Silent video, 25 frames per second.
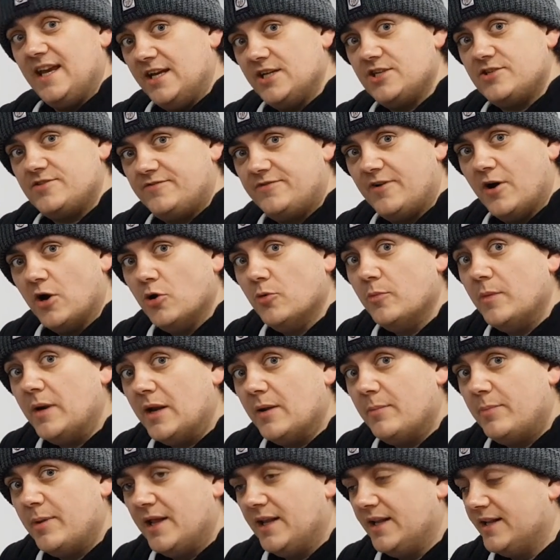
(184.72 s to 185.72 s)
its
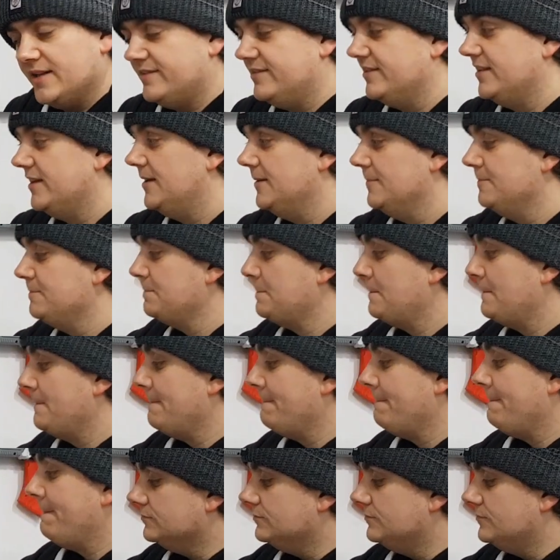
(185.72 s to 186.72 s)
foaming ability.
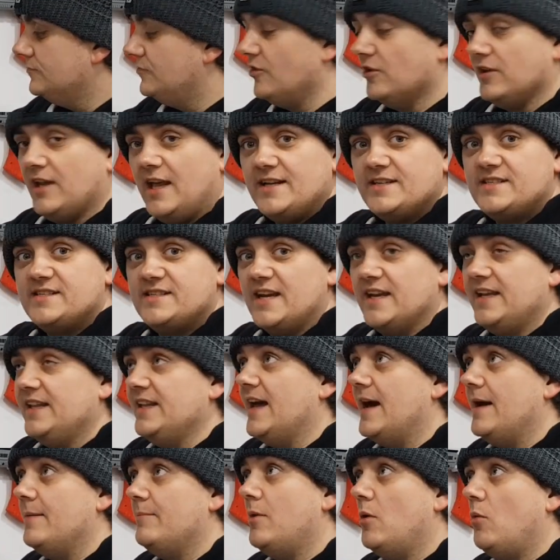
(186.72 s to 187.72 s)
So let's take
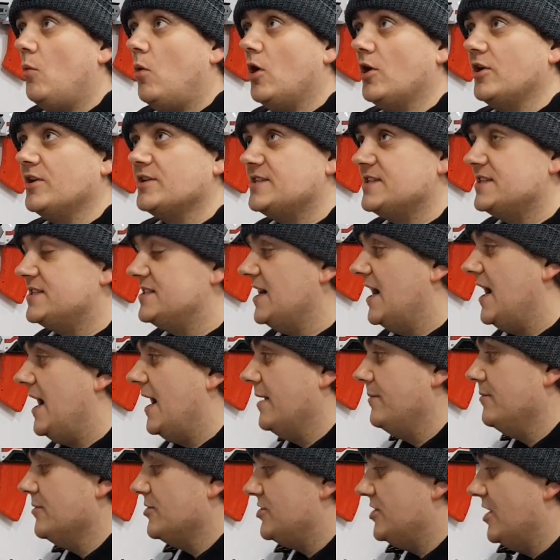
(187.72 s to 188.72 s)
them one at a
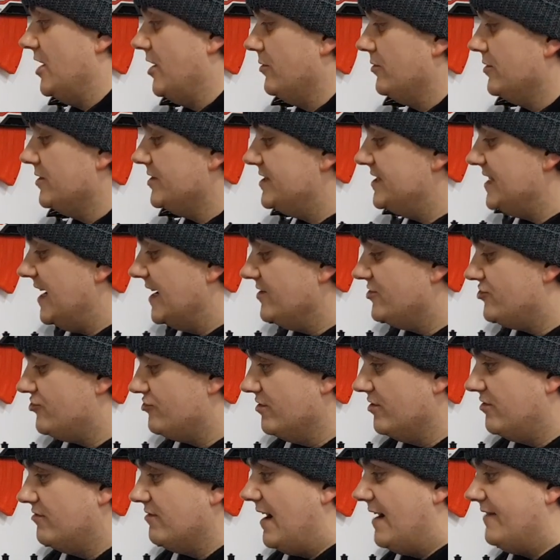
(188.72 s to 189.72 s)
time. So,
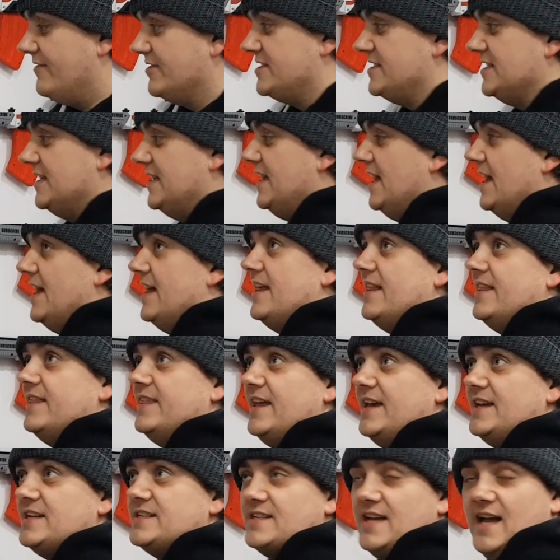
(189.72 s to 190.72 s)
centre of gravity.
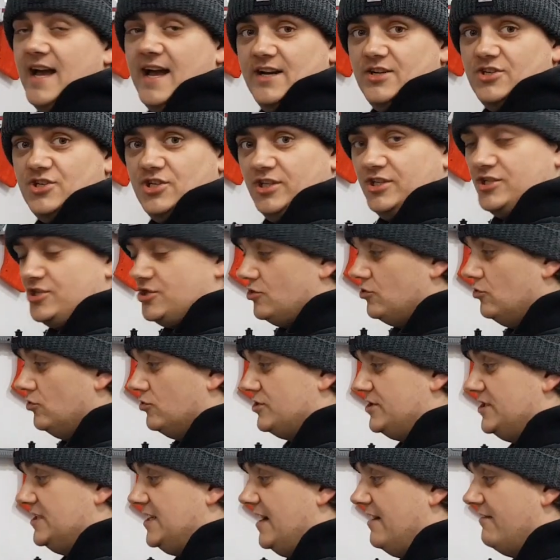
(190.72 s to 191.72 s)
This actually
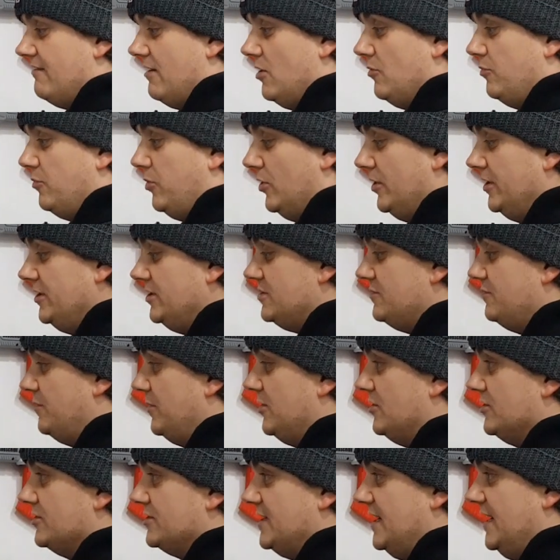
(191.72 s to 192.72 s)
scored 0 points
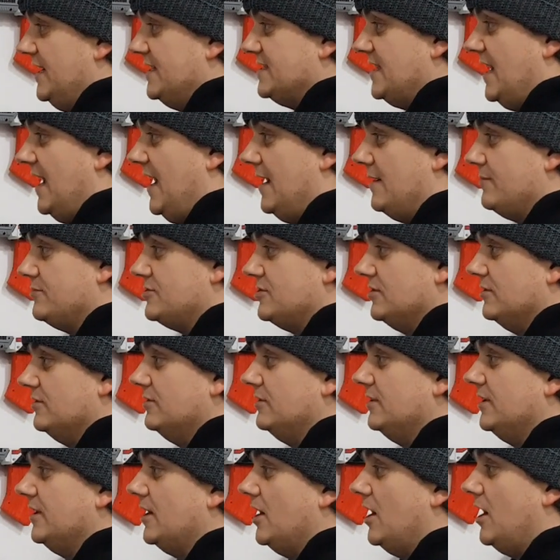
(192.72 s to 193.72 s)
because it is
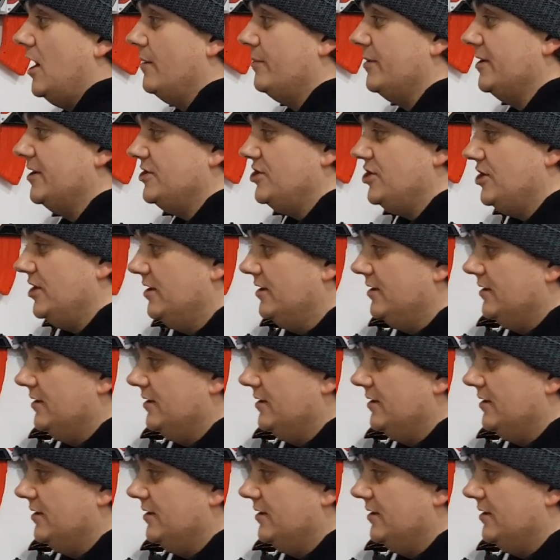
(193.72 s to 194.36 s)
absolutely garbage.